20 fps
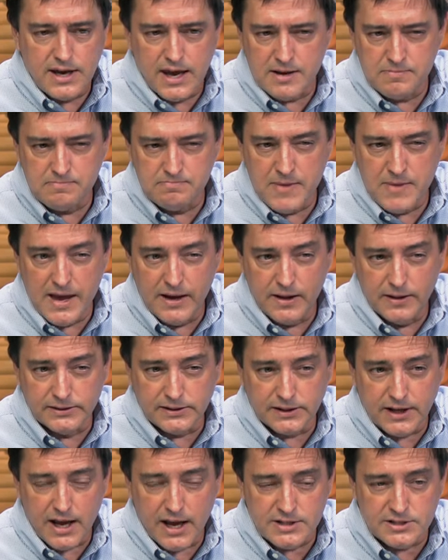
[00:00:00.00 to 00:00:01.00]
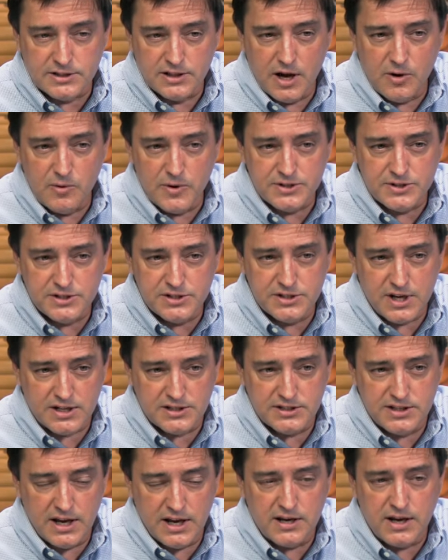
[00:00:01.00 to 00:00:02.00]
can melt as low as
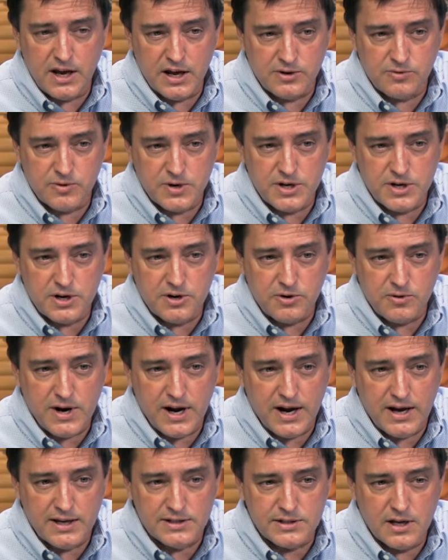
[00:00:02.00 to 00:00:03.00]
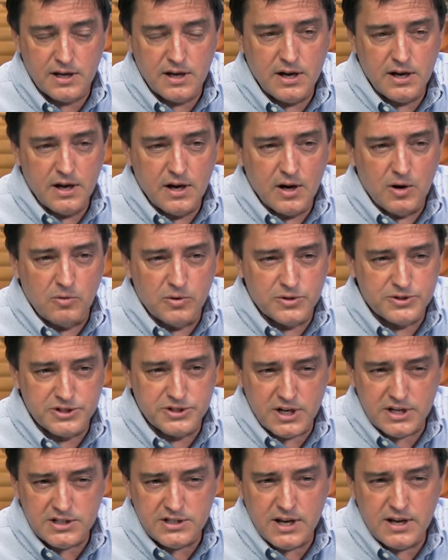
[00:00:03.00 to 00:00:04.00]
sixteen hundred degrees. Well,
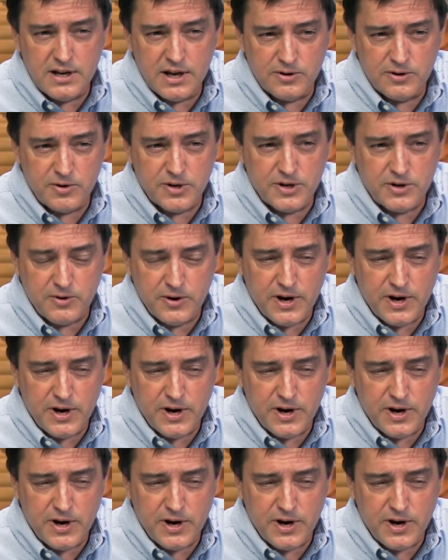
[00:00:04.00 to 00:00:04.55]
sixteen hundred